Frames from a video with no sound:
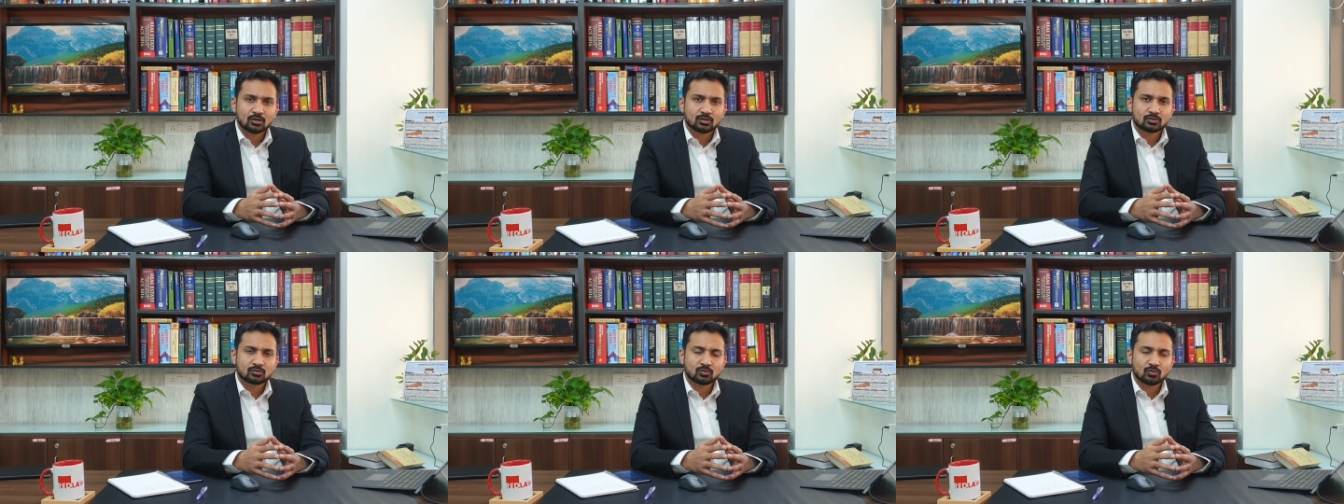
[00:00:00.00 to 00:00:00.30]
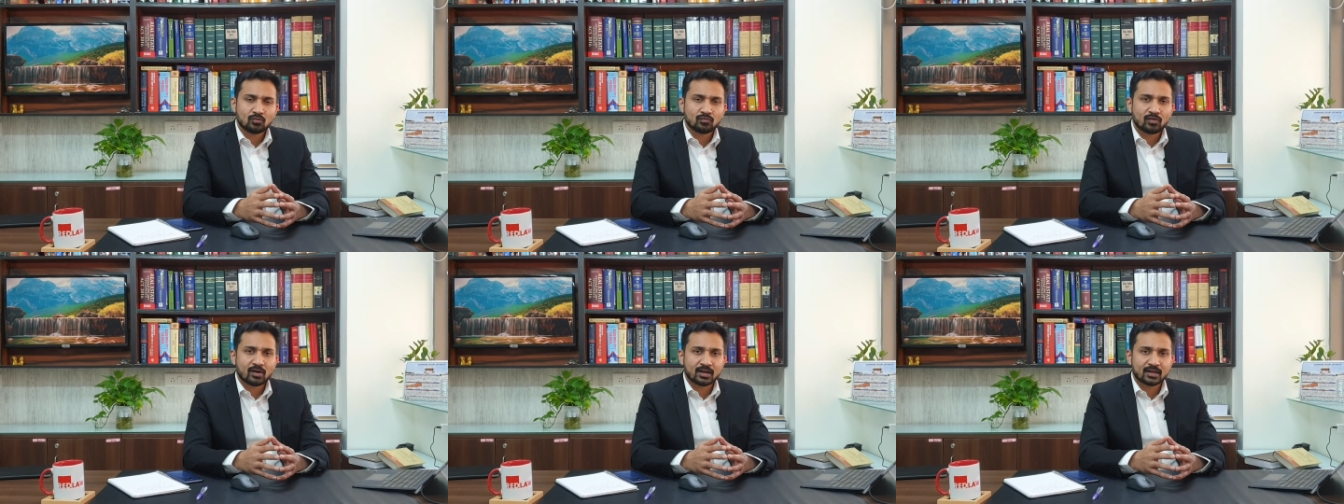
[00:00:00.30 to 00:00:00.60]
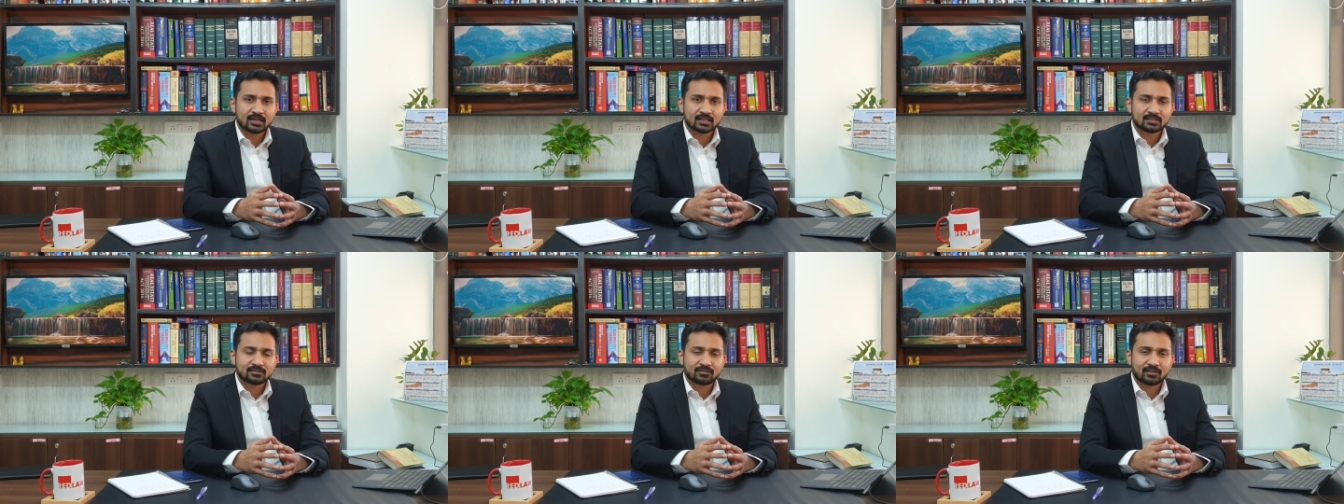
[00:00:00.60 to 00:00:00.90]
So far
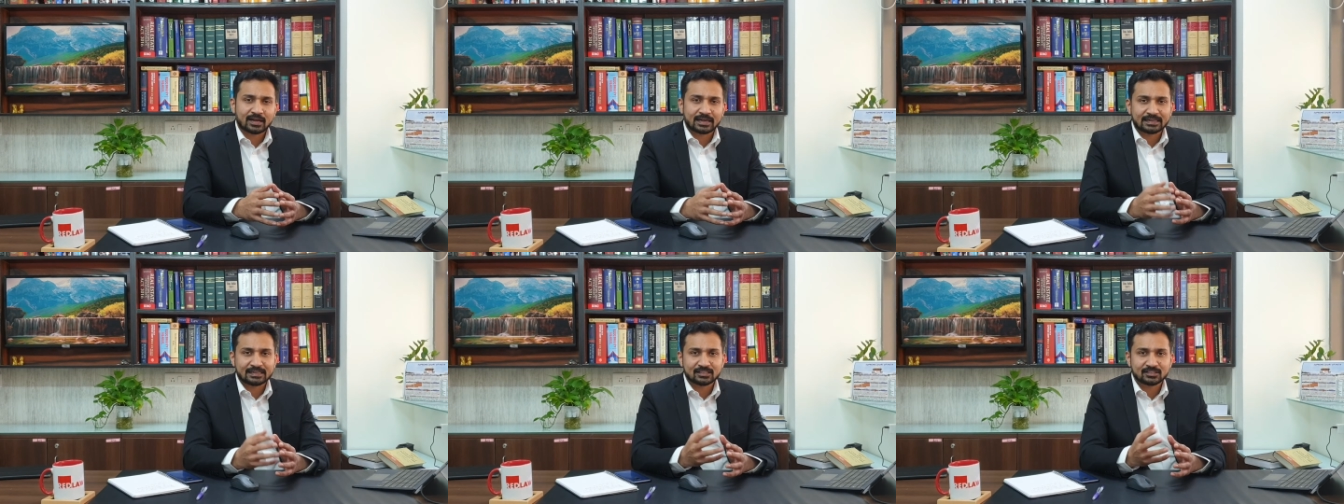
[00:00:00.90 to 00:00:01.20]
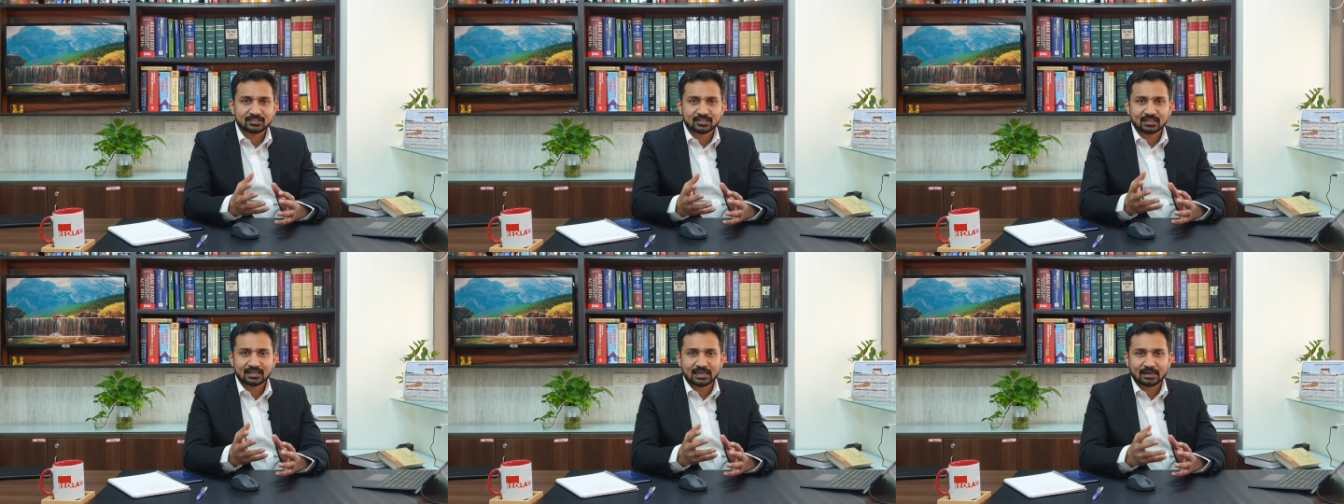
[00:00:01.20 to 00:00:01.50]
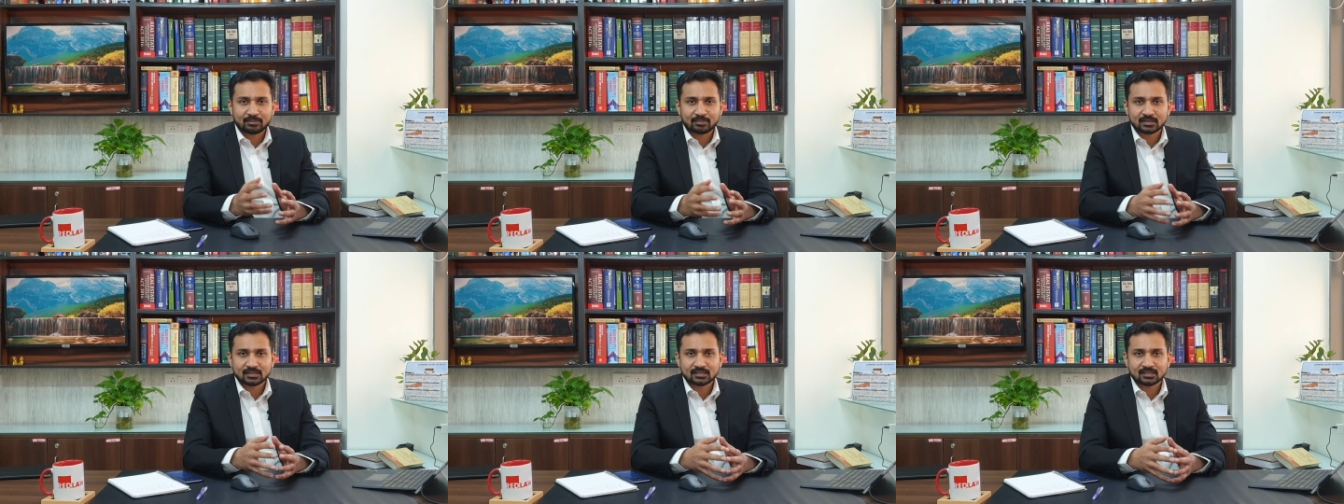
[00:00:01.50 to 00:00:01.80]
as financial
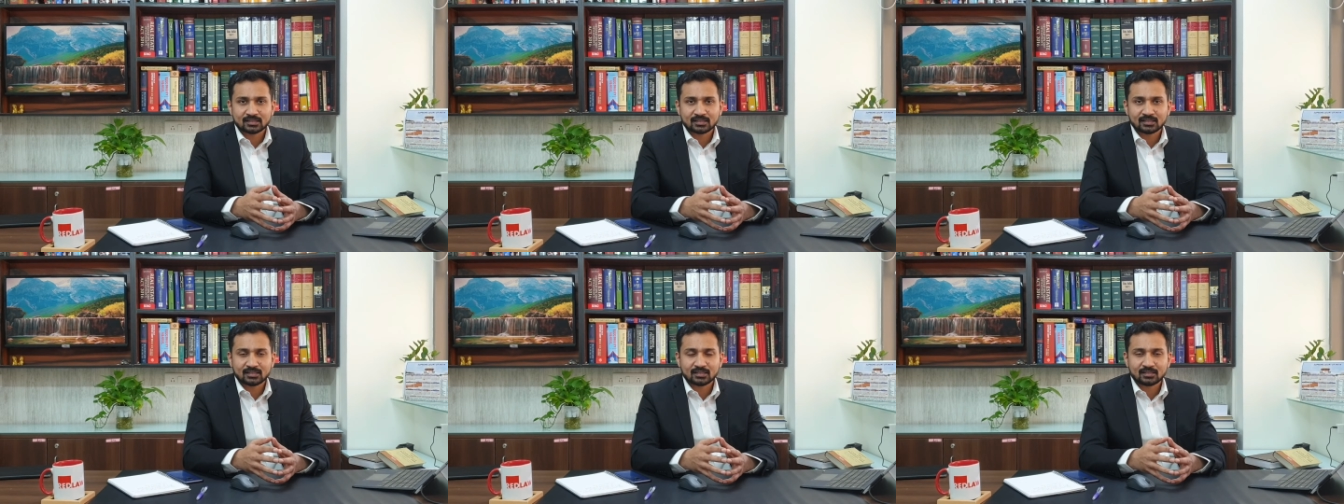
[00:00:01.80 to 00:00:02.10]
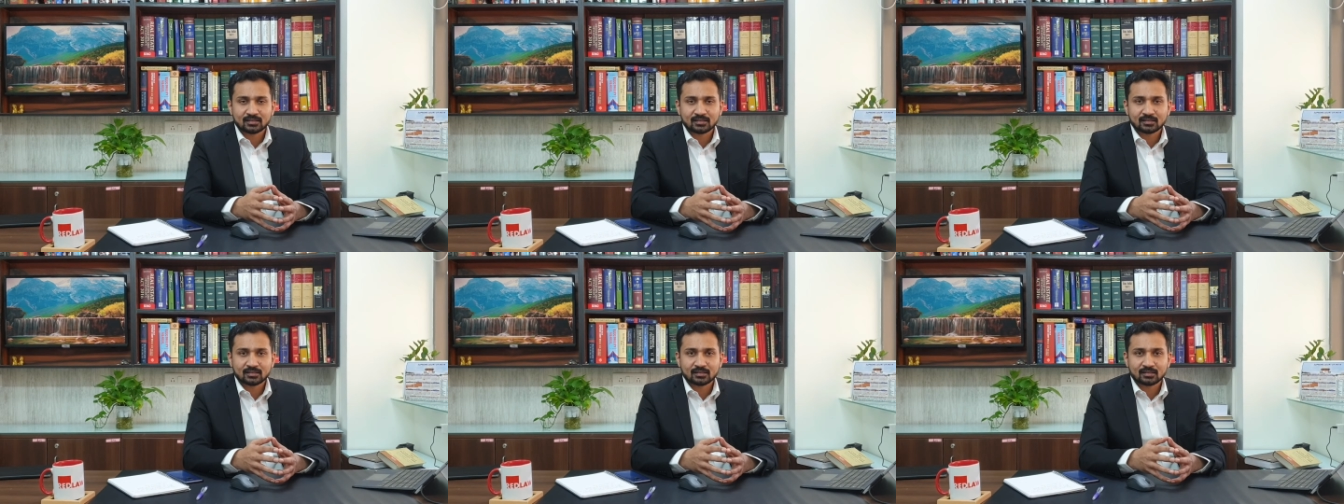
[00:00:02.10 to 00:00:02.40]
capacity,